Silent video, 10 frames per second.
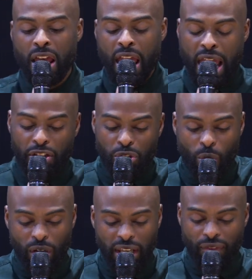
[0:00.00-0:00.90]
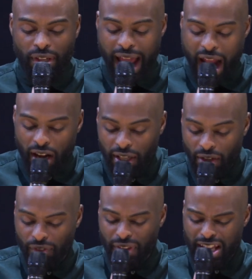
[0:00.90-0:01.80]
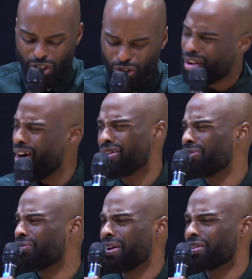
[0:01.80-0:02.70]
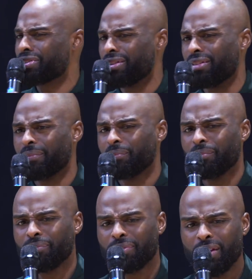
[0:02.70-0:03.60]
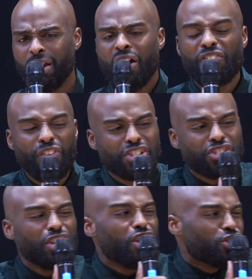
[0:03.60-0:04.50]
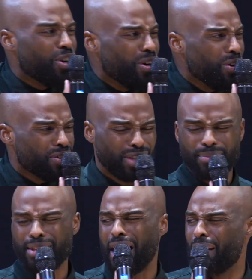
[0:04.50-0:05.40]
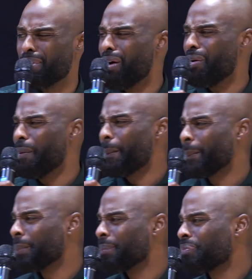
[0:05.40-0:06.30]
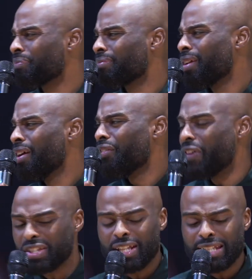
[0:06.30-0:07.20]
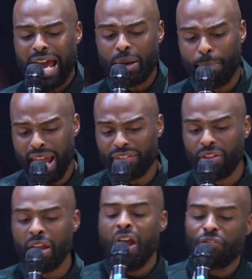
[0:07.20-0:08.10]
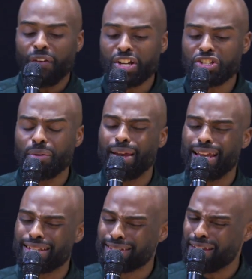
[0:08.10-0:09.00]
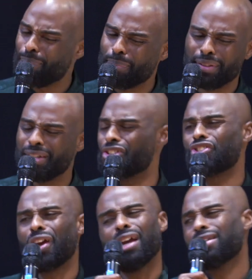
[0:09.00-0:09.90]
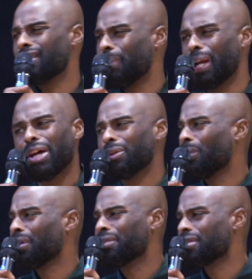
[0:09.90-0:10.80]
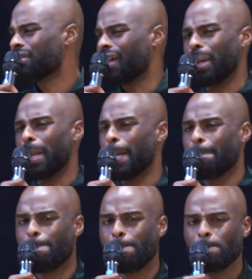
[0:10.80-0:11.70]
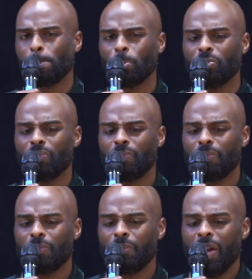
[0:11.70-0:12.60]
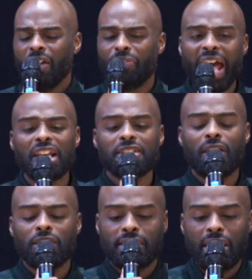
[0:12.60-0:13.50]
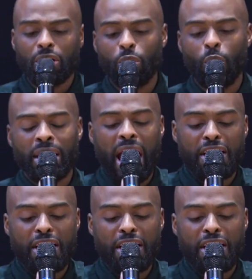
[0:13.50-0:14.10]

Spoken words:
at a newer level, at a higher level of that, it's going to cause some friction. Friction is good sometimes, y'all. Friction is not a bad thing. Friction means something is changing, but I don't understand it. That is a signal in our